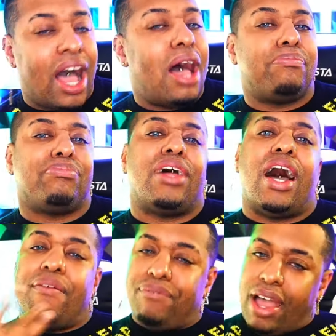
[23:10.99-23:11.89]

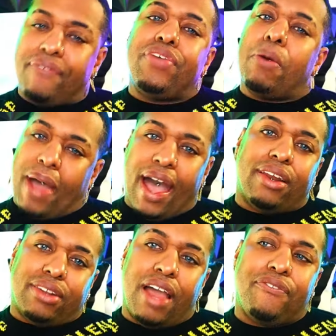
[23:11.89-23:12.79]
I feel bad.
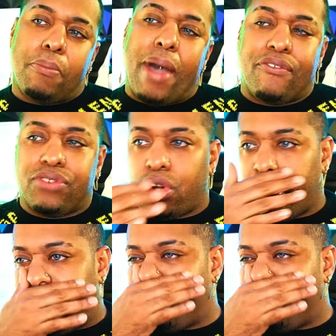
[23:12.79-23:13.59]
I feel bad for Lori.